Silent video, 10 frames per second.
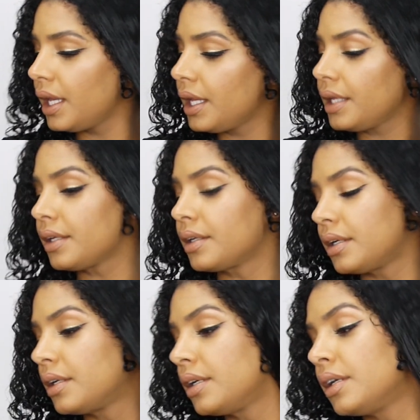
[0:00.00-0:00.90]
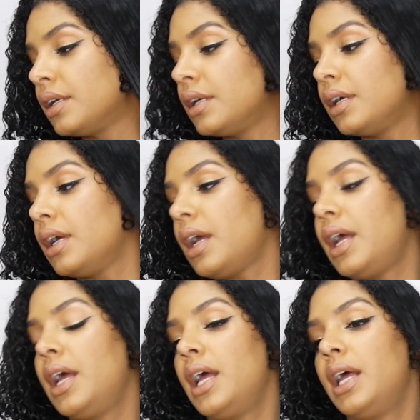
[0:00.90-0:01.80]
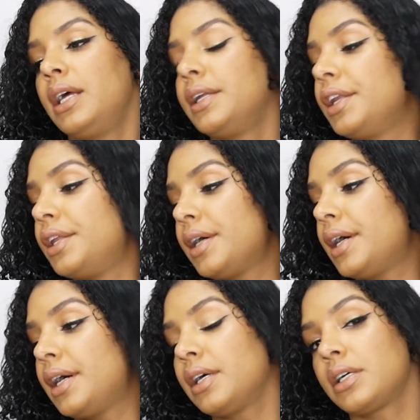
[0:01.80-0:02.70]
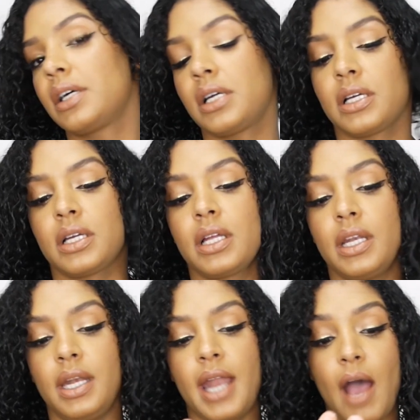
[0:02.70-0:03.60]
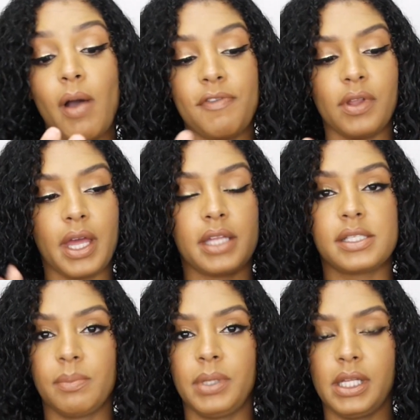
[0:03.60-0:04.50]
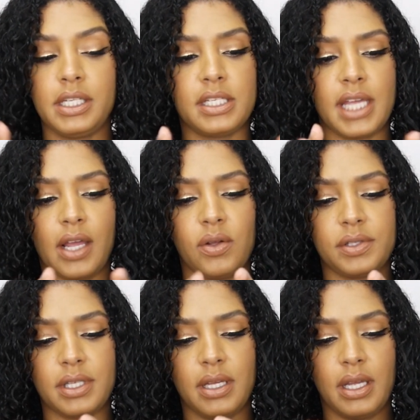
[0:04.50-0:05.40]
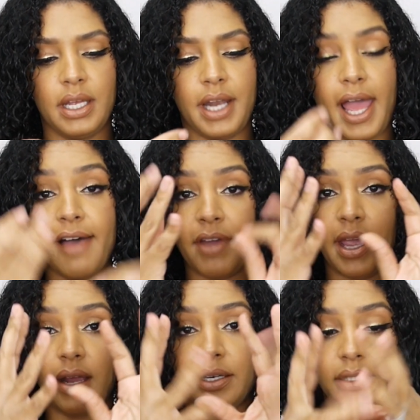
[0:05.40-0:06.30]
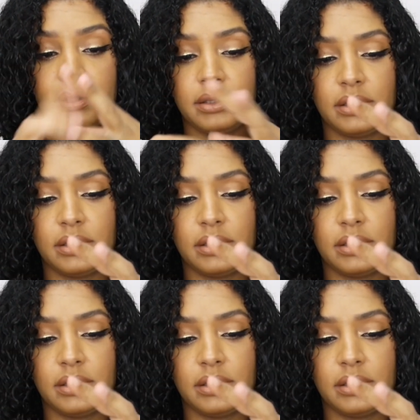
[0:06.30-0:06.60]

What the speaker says: Okay. And now I feel like it's completely detangled, and I have hair.